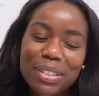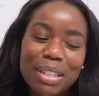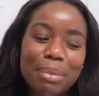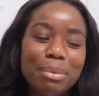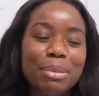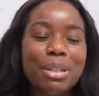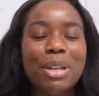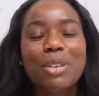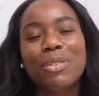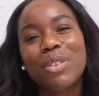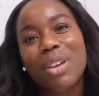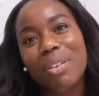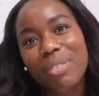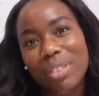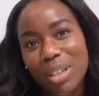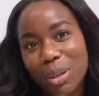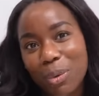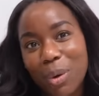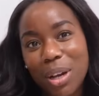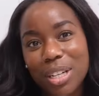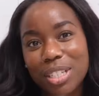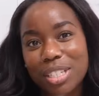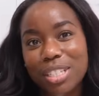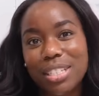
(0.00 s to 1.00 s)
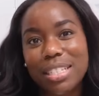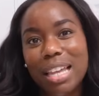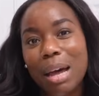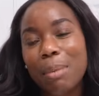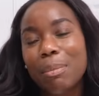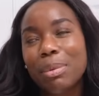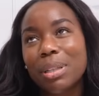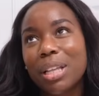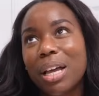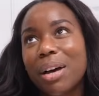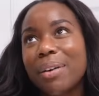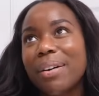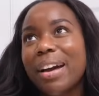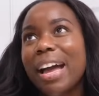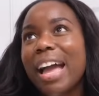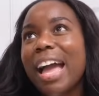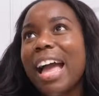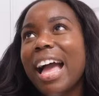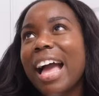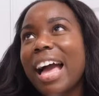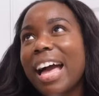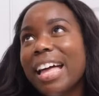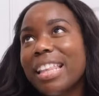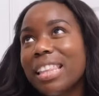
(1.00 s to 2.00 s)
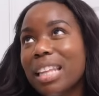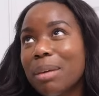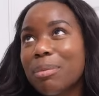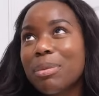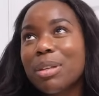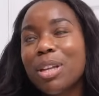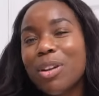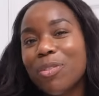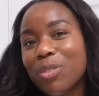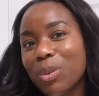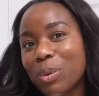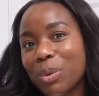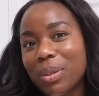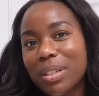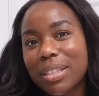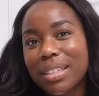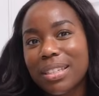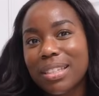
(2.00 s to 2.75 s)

Let me know if you have any questions down below and let me know if you want to